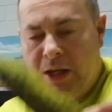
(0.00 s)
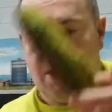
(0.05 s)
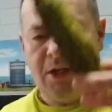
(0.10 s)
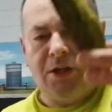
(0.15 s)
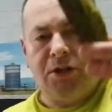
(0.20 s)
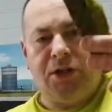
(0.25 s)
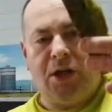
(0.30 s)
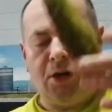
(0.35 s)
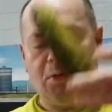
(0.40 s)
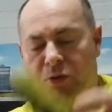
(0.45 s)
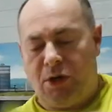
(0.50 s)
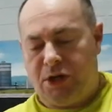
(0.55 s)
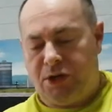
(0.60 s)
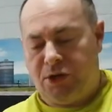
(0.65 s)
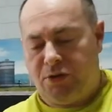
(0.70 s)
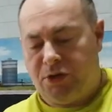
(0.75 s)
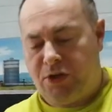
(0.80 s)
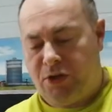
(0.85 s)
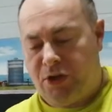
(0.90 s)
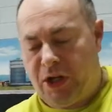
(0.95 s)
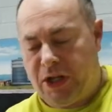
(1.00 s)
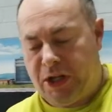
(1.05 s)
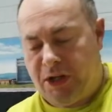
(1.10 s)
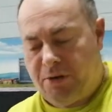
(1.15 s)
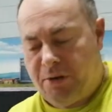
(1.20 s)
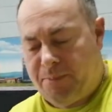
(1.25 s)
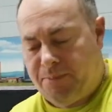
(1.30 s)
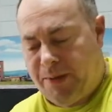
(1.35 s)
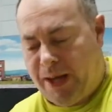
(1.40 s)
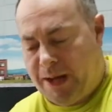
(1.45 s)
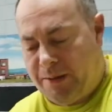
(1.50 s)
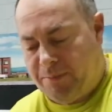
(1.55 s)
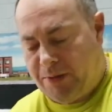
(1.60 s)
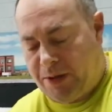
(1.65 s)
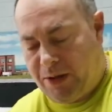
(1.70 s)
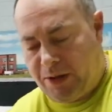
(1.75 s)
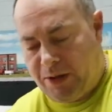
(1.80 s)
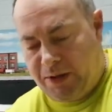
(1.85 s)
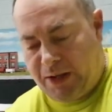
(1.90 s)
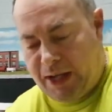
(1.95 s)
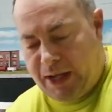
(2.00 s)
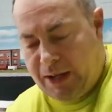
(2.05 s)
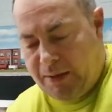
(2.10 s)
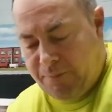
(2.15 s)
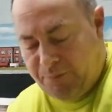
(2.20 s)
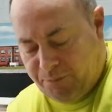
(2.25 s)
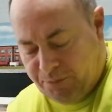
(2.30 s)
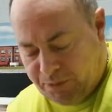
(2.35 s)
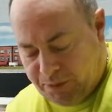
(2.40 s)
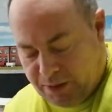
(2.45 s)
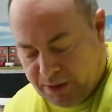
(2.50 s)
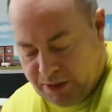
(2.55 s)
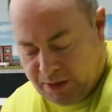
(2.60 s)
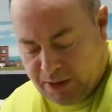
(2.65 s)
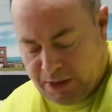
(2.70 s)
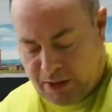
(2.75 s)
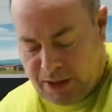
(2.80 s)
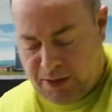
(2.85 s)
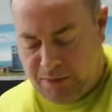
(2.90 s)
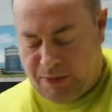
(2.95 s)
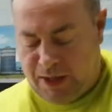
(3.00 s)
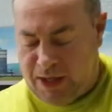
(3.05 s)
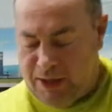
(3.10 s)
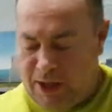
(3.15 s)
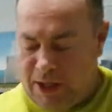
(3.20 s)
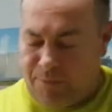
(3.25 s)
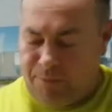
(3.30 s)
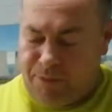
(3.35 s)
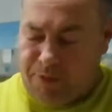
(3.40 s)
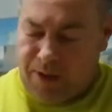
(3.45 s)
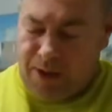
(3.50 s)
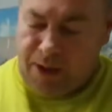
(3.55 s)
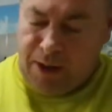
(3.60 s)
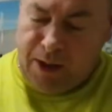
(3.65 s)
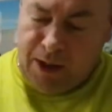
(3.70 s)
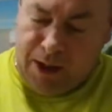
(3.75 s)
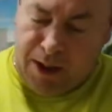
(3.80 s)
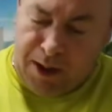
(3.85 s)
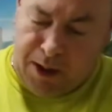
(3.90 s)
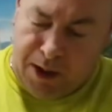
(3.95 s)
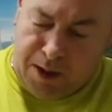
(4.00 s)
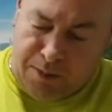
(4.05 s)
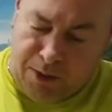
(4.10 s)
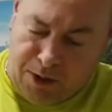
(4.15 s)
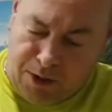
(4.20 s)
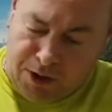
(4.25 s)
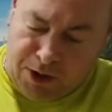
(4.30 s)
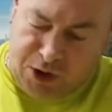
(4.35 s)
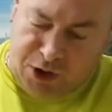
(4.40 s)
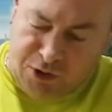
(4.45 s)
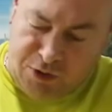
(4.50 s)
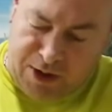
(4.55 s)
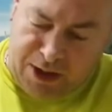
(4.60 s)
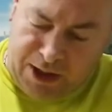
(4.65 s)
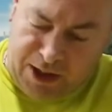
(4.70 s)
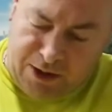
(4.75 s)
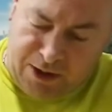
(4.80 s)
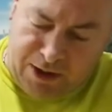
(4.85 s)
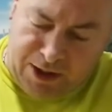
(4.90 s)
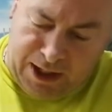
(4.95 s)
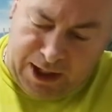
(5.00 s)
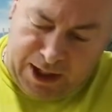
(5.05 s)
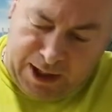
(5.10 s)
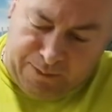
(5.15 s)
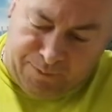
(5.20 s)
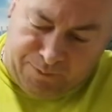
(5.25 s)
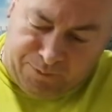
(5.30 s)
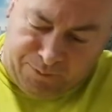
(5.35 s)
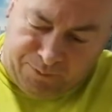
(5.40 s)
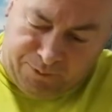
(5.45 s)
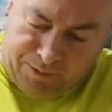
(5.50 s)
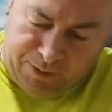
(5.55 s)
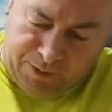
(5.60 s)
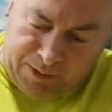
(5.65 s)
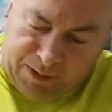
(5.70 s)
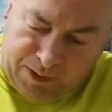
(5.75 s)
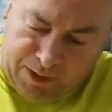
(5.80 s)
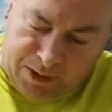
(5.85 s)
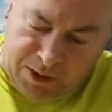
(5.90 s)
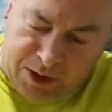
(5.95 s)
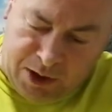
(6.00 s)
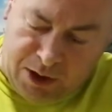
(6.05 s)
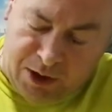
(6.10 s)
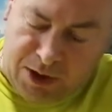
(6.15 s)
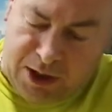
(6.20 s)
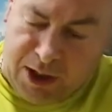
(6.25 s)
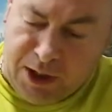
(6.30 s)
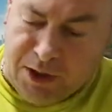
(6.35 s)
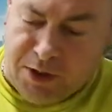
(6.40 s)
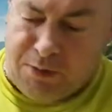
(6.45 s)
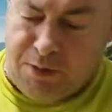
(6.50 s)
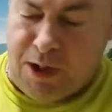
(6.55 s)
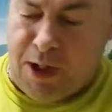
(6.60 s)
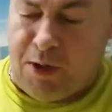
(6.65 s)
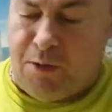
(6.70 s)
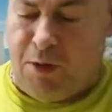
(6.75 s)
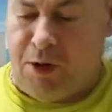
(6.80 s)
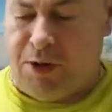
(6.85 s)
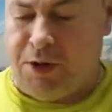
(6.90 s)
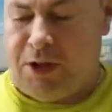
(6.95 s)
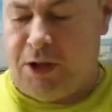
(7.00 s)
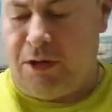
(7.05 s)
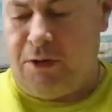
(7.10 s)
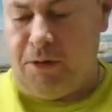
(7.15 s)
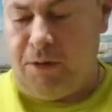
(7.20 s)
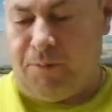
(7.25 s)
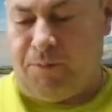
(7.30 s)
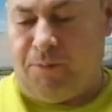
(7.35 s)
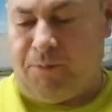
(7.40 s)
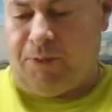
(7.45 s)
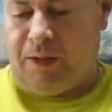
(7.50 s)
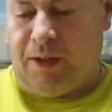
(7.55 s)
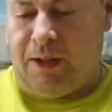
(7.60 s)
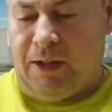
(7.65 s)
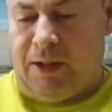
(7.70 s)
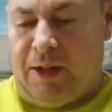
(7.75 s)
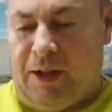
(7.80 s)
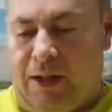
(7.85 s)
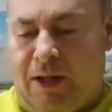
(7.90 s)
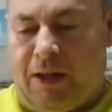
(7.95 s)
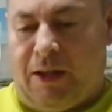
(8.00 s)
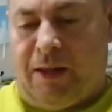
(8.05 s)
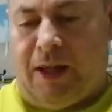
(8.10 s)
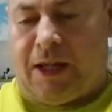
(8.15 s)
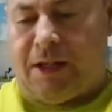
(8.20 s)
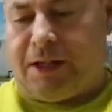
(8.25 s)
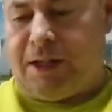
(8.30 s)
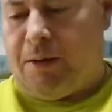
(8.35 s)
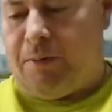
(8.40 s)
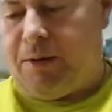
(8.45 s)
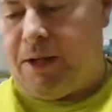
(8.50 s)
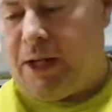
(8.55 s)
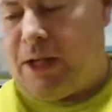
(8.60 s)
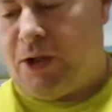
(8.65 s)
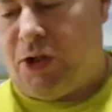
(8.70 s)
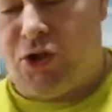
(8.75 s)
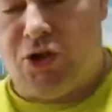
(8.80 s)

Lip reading: So what you do is you get your embankment like that, you leave that on, you plonk your tree in like that. So you get it to where you want to, that's coming down a